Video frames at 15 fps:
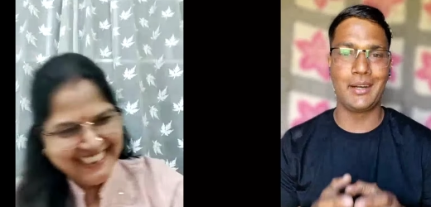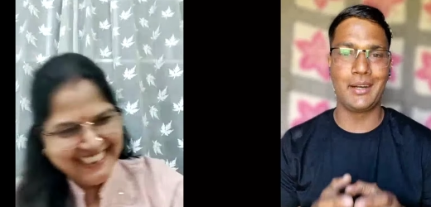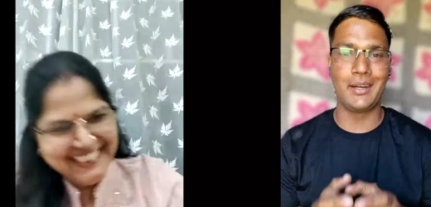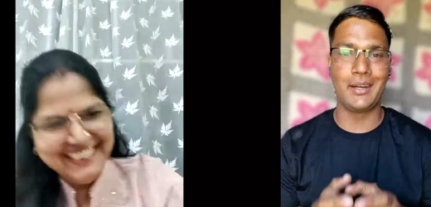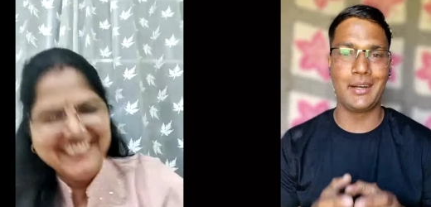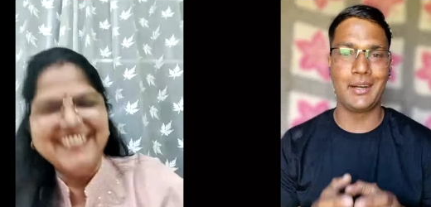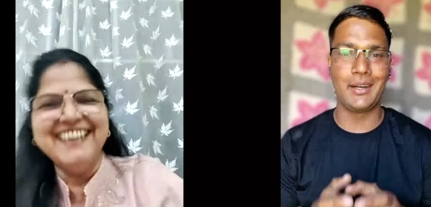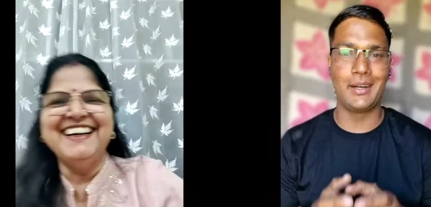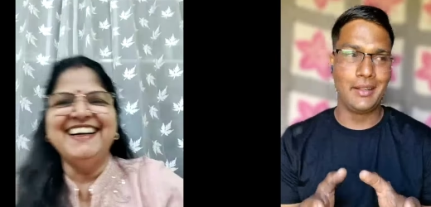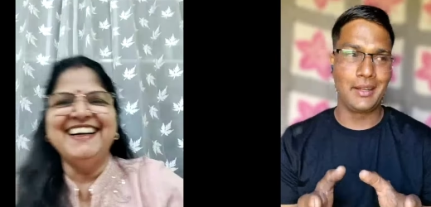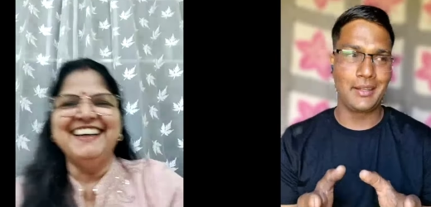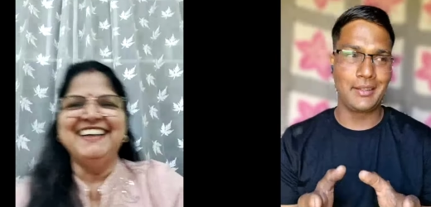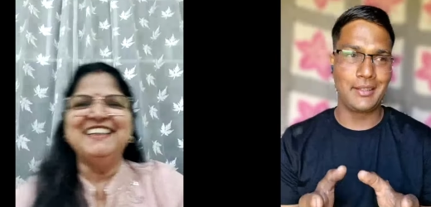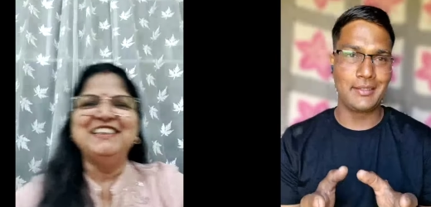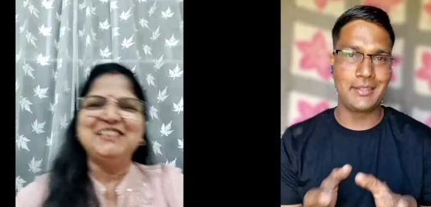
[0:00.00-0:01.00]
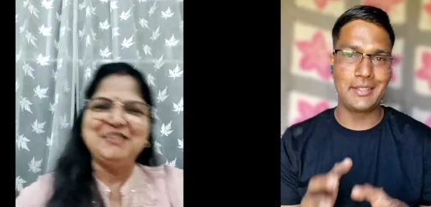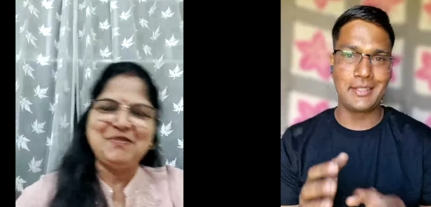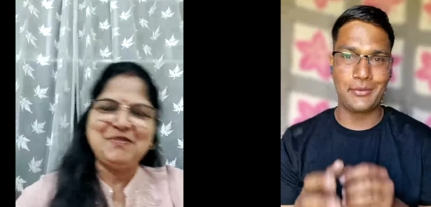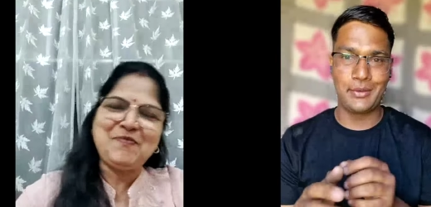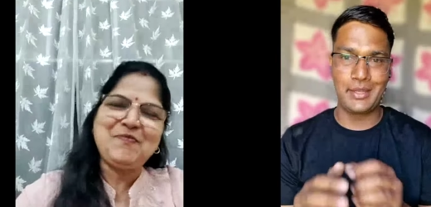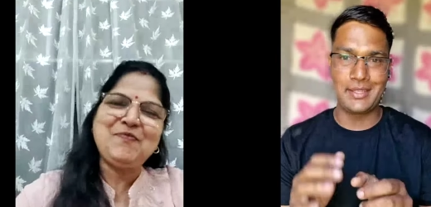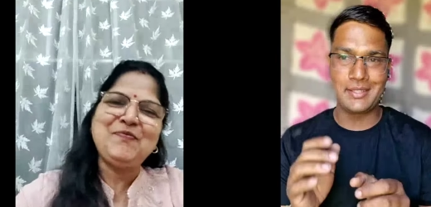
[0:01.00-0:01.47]
Speaker 1: one of teacher.
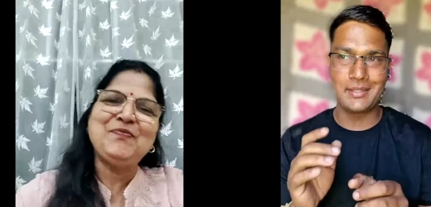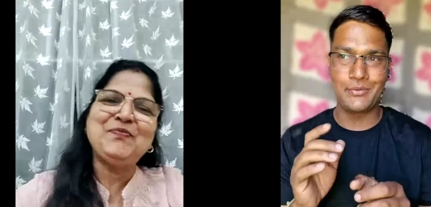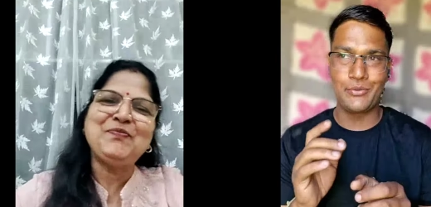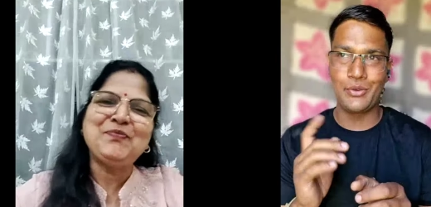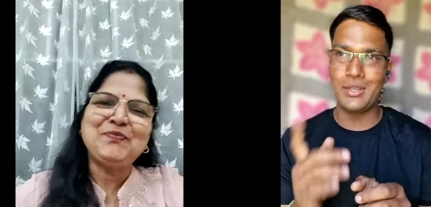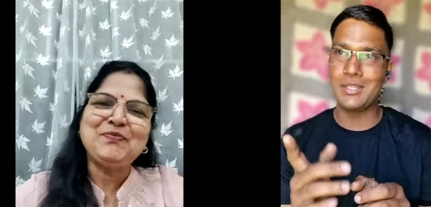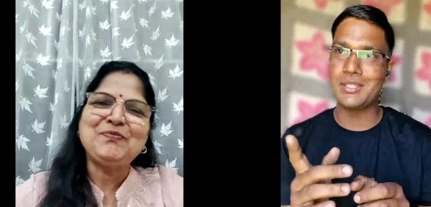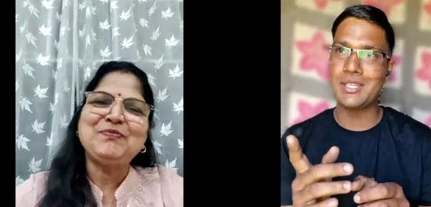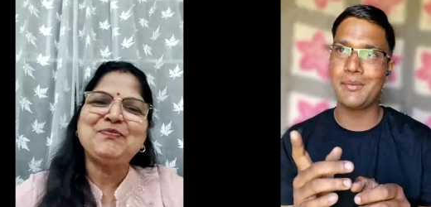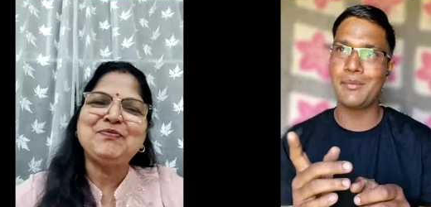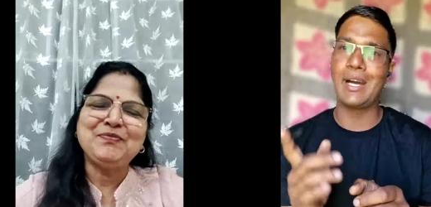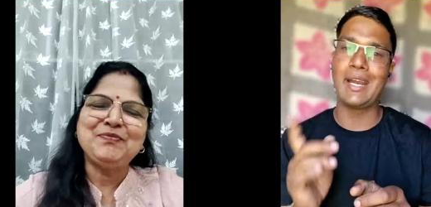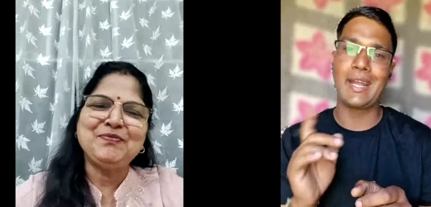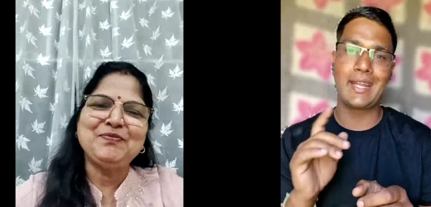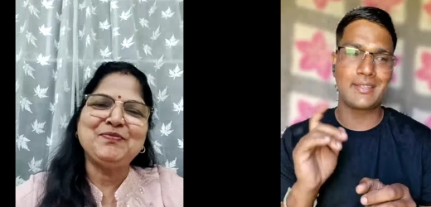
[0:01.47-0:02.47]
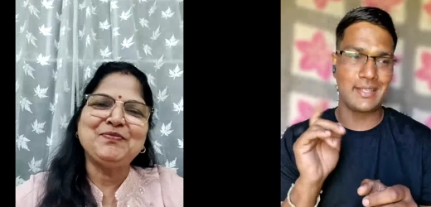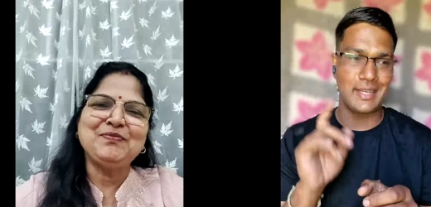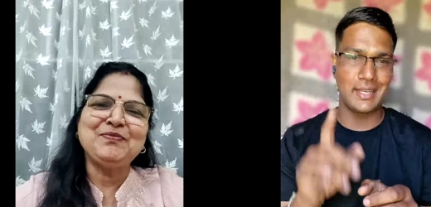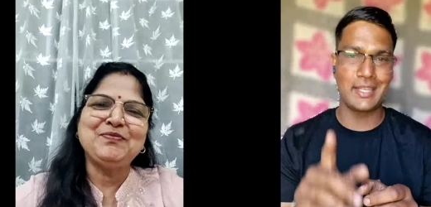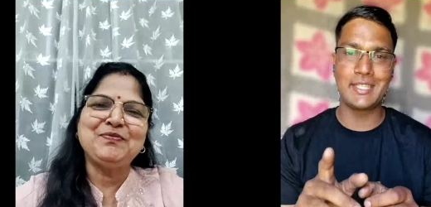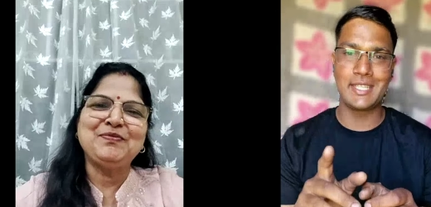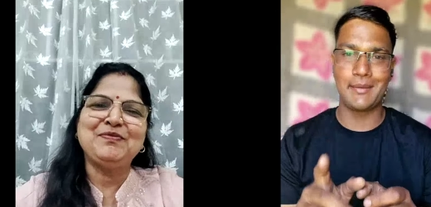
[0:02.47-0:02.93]
Like this is the very first time,
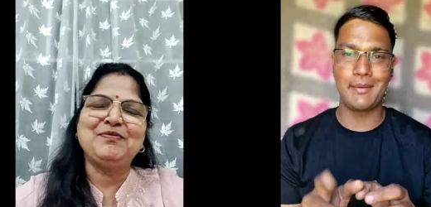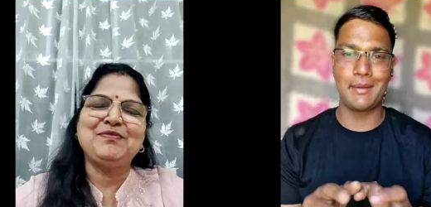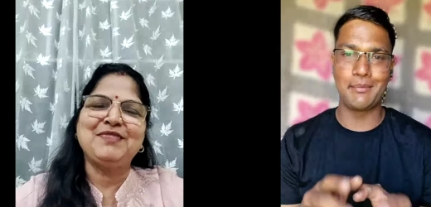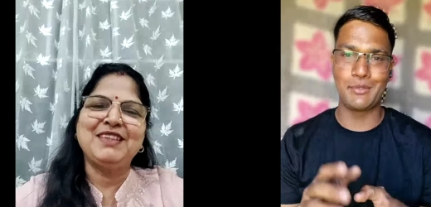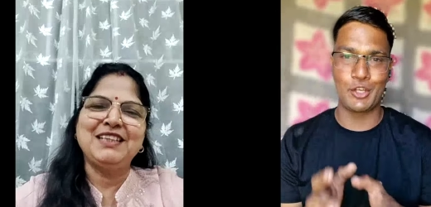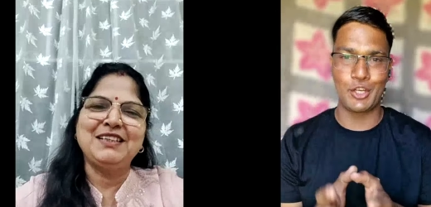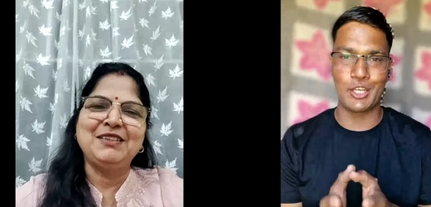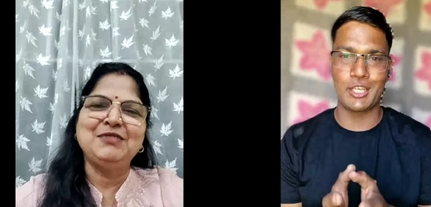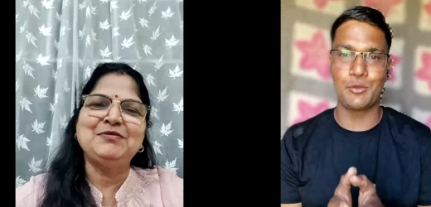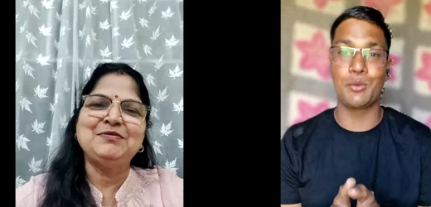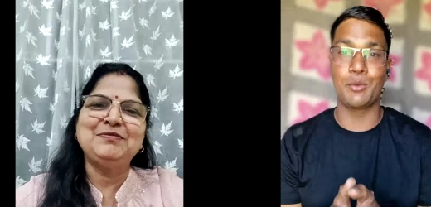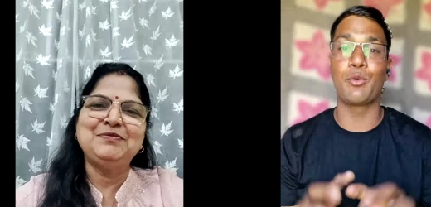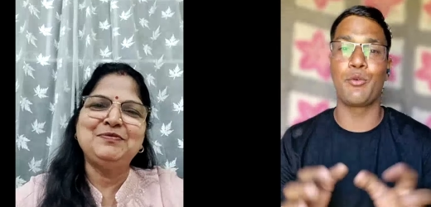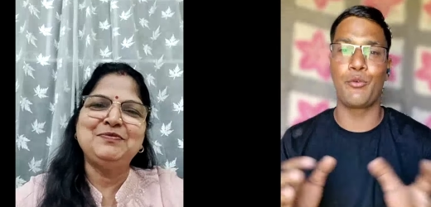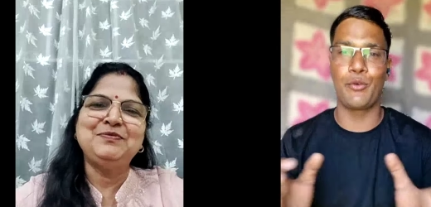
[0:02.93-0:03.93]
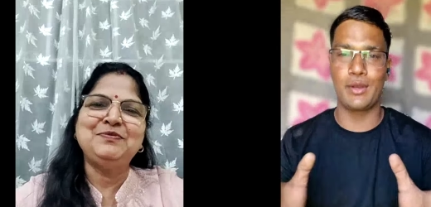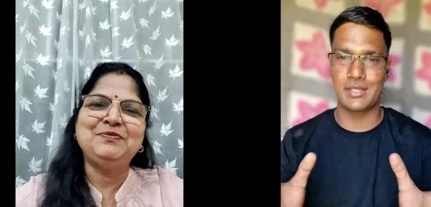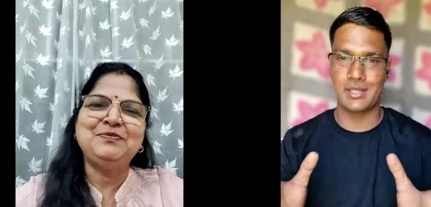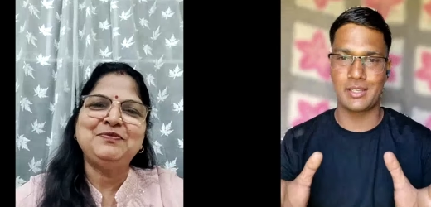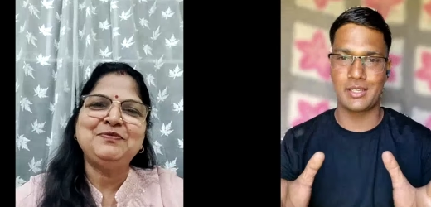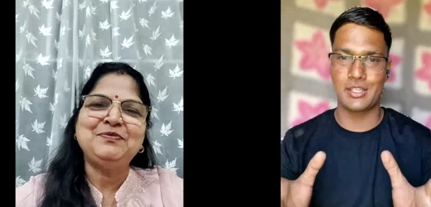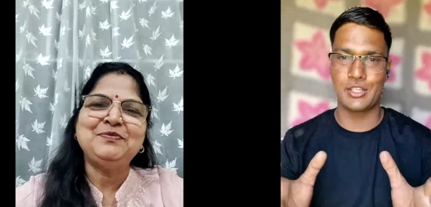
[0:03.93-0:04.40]
I guess second time I'm talking to a
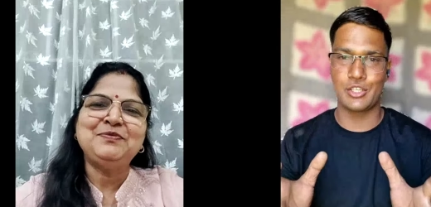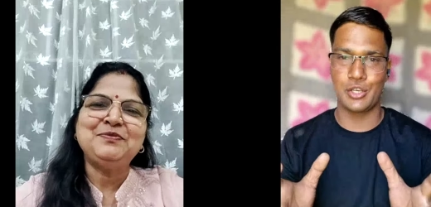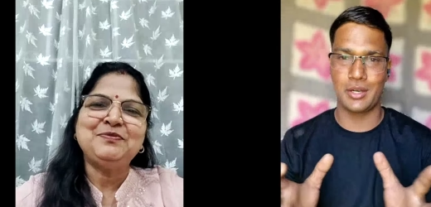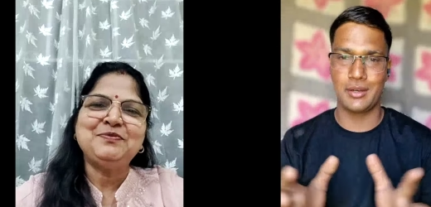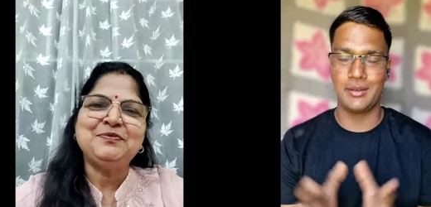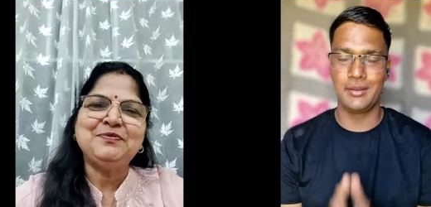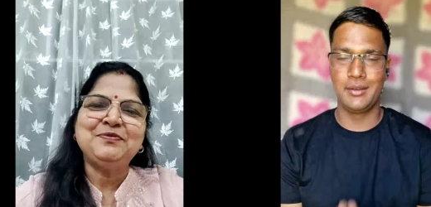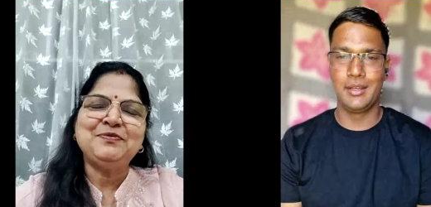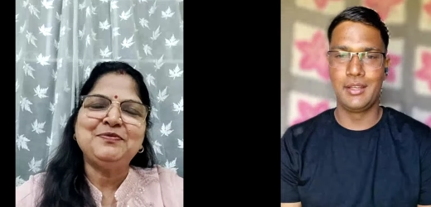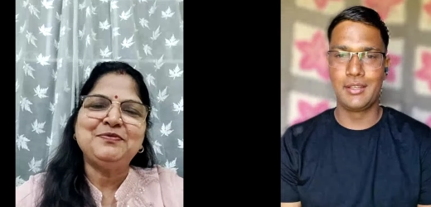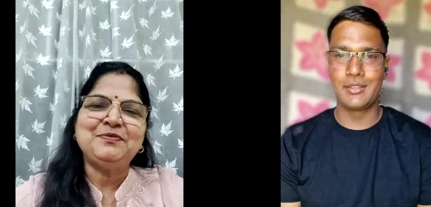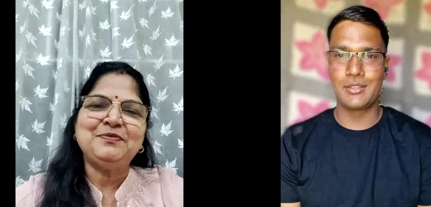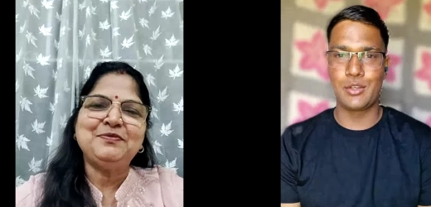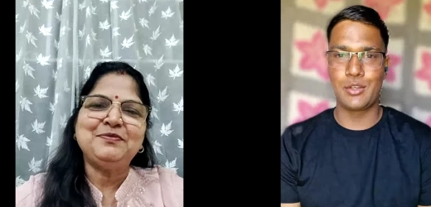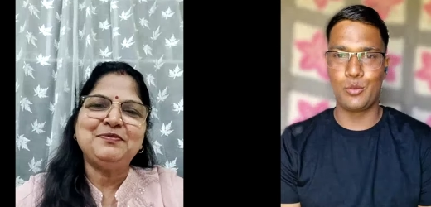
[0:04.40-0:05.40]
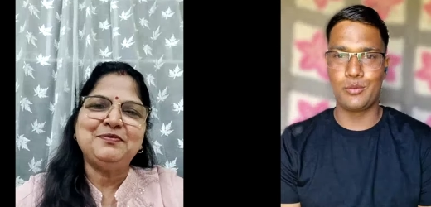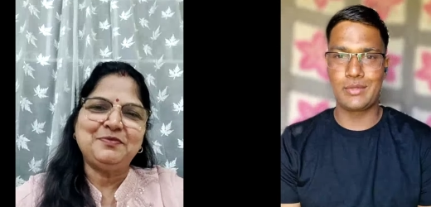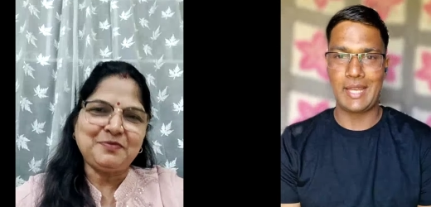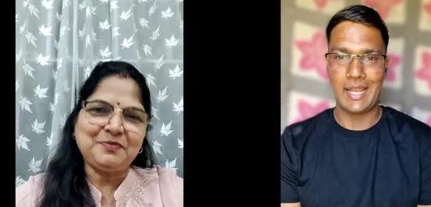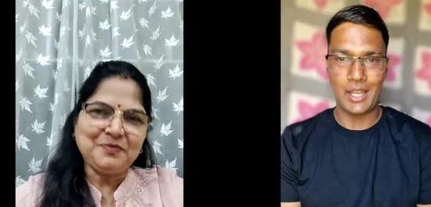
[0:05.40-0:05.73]
professional teacher. So